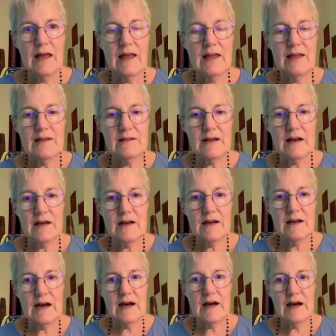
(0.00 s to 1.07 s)
And
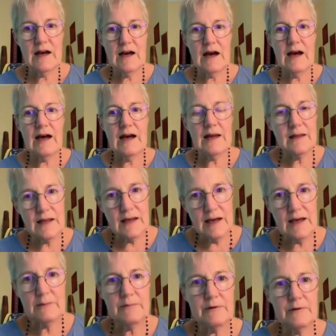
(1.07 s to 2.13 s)
I
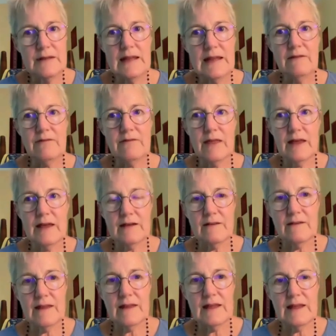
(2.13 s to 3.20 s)
believe that
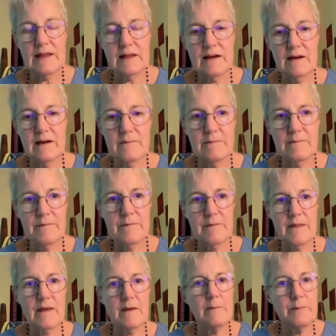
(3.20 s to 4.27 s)
the
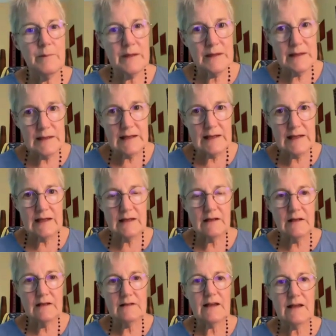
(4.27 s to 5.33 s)
ability
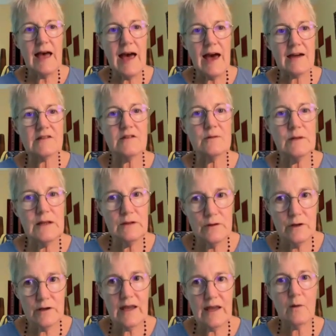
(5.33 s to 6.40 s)
to actually
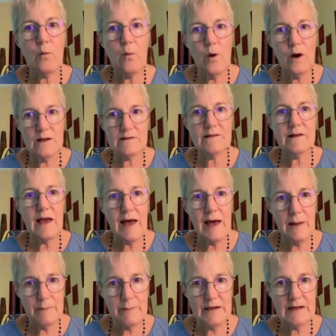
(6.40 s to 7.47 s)
look at what's
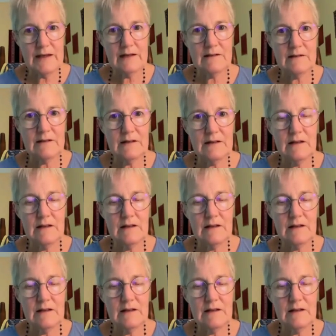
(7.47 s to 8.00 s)
happening